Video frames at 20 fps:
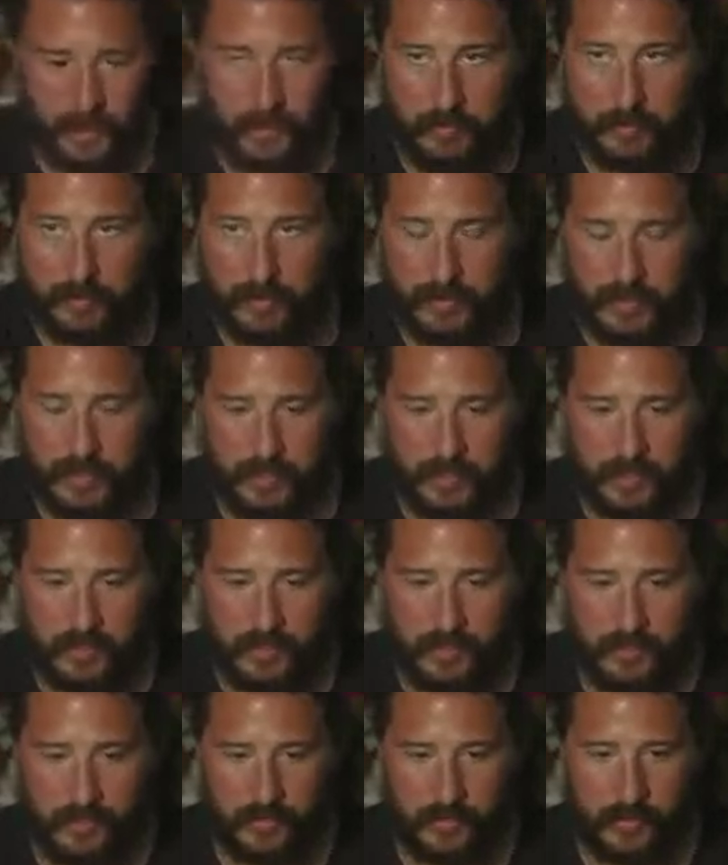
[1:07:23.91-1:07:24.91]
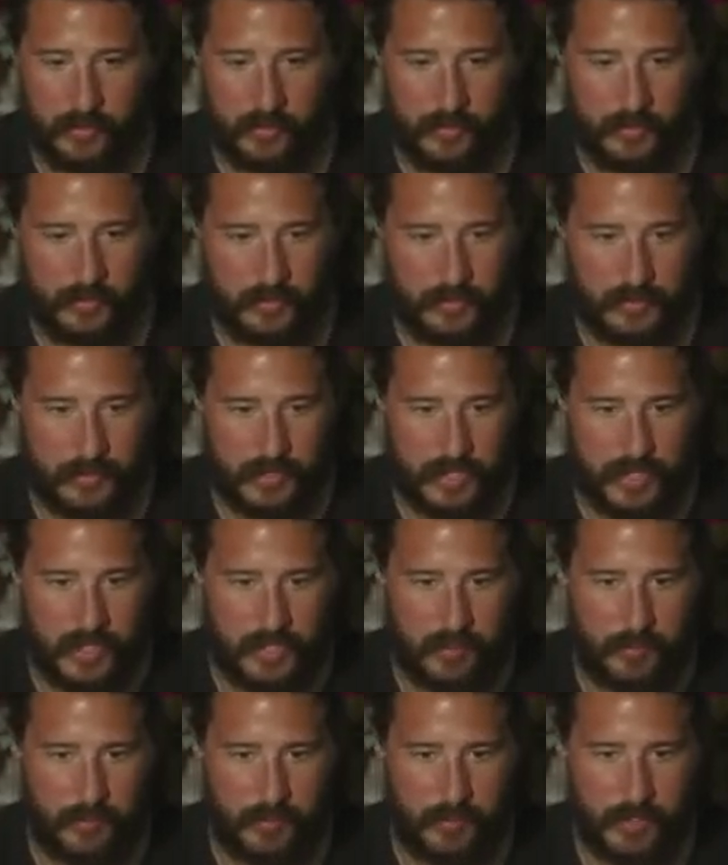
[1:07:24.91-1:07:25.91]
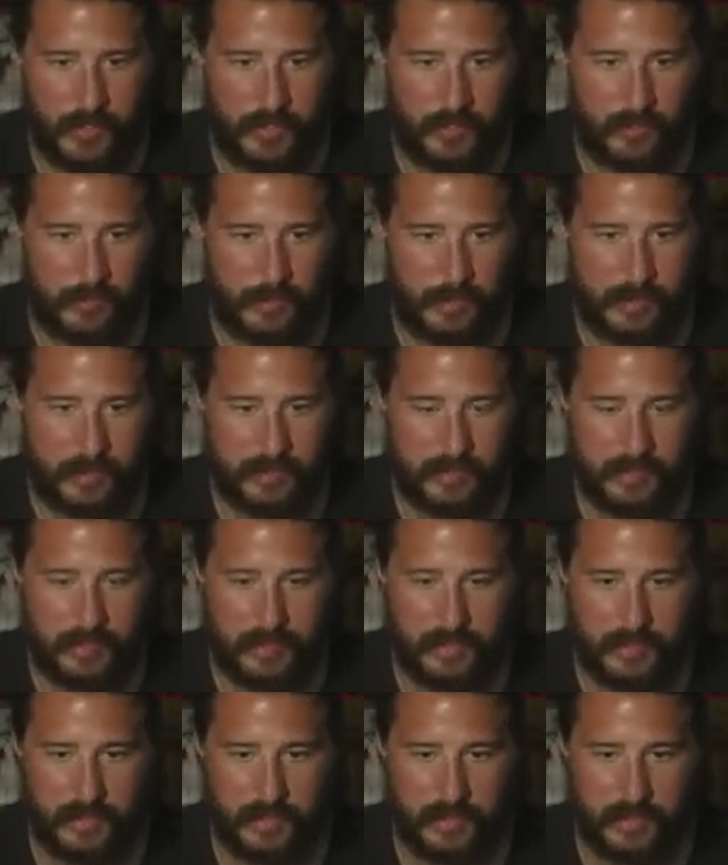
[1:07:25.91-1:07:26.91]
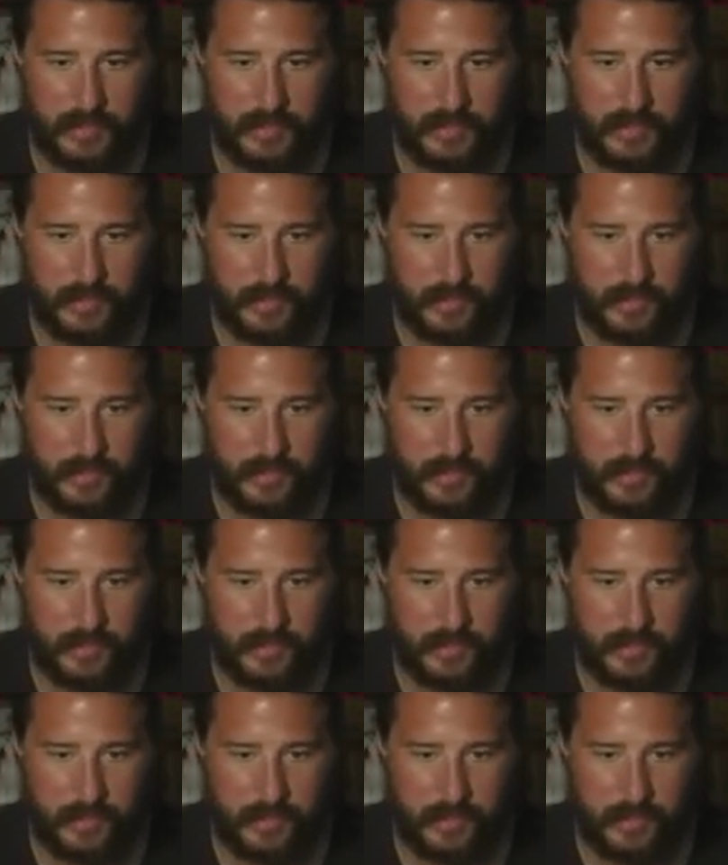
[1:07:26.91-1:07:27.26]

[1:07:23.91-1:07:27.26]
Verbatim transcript: Because, yeah, I was not expecting... Uh,